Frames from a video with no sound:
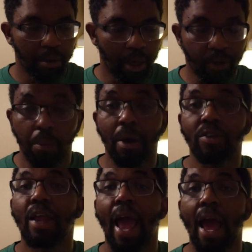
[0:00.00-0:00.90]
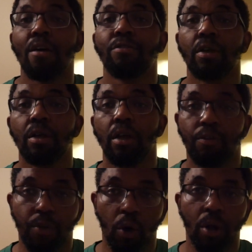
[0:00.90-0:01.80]
It's a must-have.
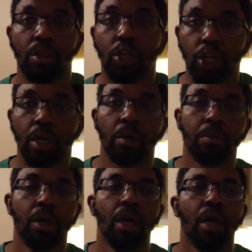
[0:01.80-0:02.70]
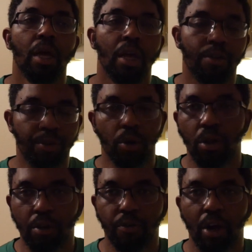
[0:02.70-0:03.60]
If you're in the gym, if you're
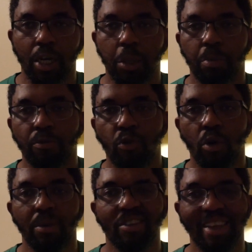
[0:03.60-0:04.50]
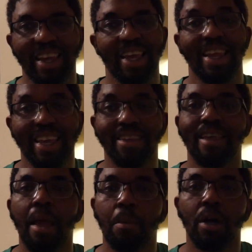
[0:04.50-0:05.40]
looking for extra performance, it
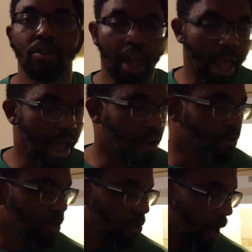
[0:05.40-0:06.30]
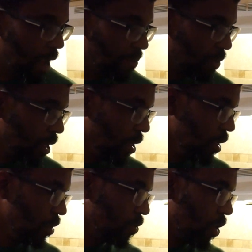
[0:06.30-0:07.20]
is a must-have, right?
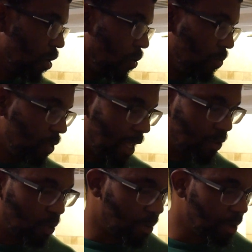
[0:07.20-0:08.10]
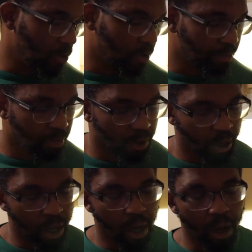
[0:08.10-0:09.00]
So that's what I'm using.
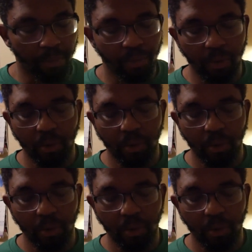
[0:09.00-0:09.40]
I